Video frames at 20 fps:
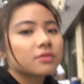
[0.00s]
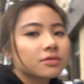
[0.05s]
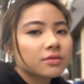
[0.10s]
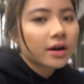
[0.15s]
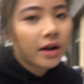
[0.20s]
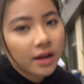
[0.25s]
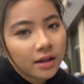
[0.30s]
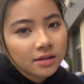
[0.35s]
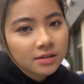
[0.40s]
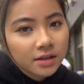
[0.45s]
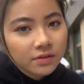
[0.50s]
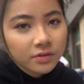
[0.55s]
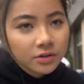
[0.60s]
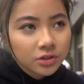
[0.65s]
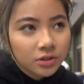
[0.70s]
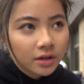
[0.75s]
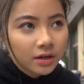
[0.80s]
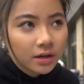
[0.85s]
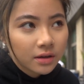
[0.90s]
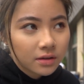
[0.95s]
Ryan's gonna
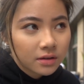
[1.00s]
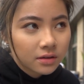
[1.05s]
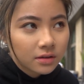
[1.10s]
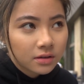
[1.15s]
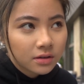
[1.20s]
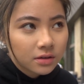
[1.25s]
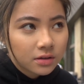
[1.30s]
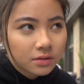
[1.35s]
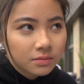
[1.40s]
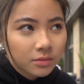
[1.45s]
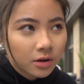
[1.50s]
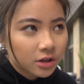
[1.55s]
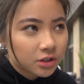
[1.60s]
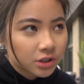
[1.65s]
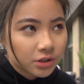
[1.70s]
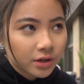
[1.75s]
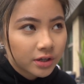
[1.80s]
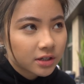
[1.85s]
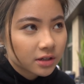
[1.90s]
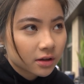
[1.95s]
try to
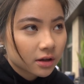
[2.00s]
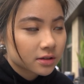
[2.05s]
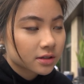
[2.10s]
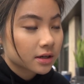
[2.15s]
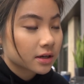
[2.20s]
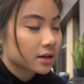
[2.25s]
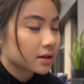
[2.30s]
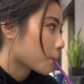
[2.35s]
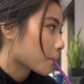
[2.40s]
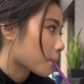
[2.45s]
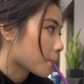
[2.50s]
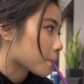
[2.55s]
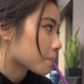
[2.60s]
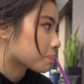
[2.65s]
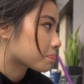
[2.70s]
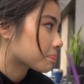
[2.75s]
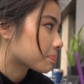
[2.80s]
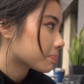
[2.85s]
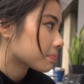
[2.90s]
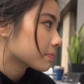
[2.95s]
matcha green tea latte.
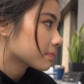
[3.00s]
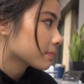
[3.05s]
Alright.